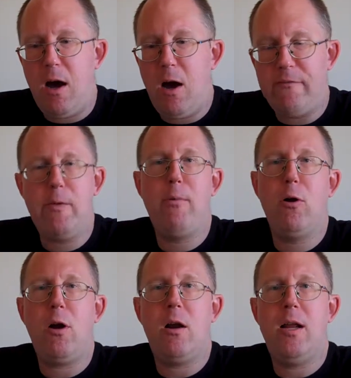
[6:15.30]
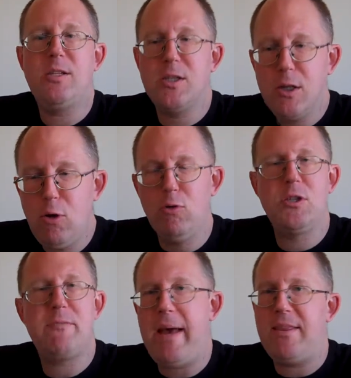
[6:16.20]
Humphrey Bogart is the
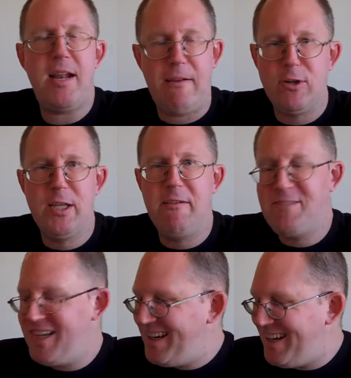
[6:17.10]
coolest man that ever lived.